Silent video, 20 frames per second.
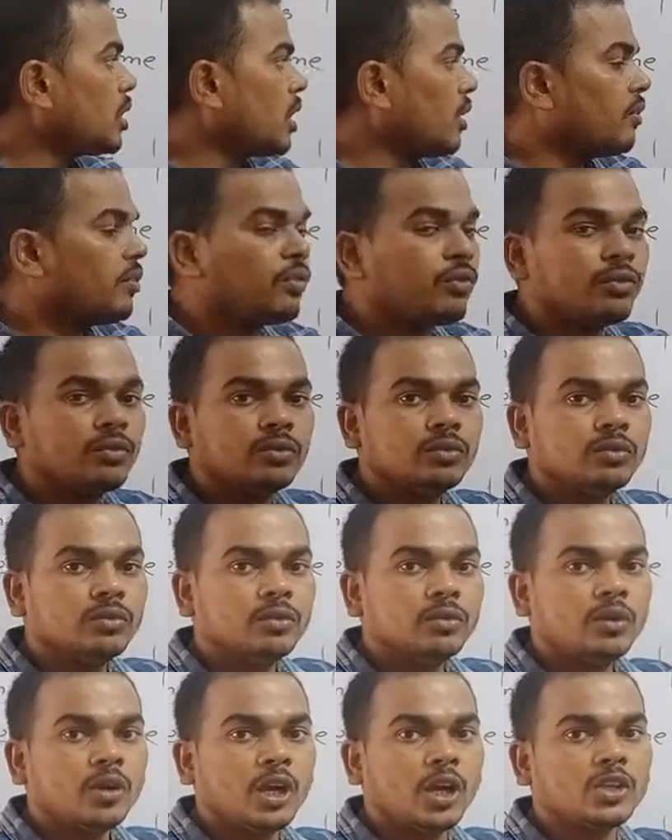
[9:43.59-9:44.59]
trough
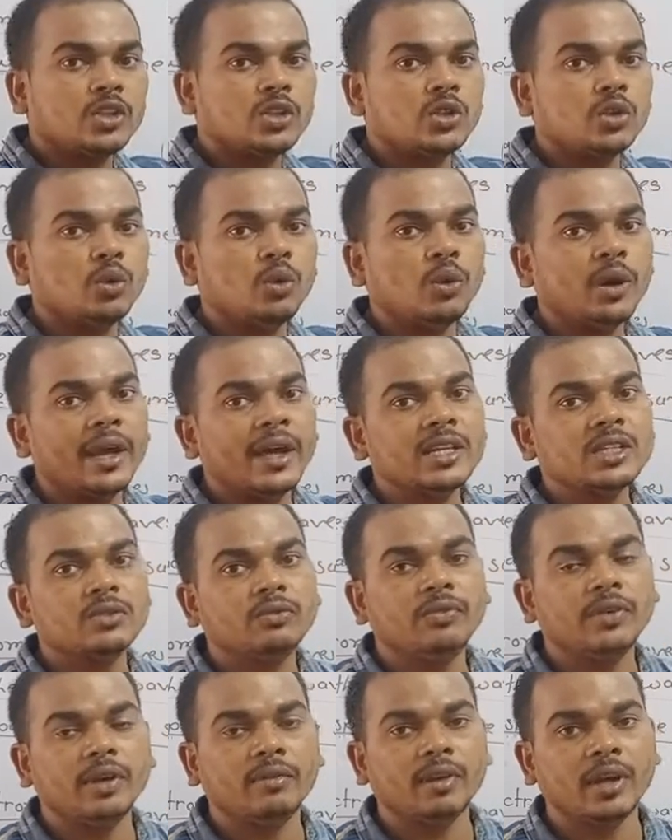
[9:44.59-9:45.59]
is known as
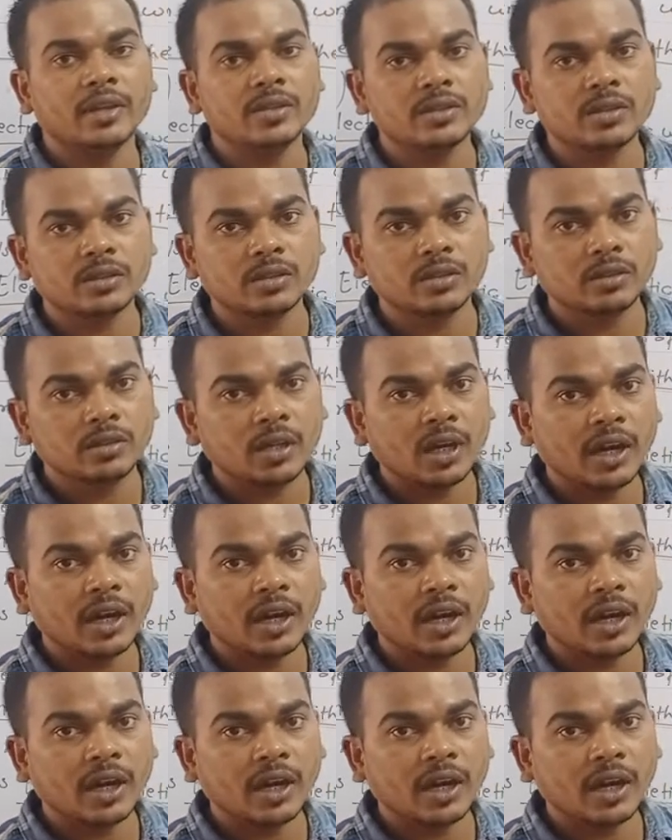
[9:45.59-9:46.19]
wavelength.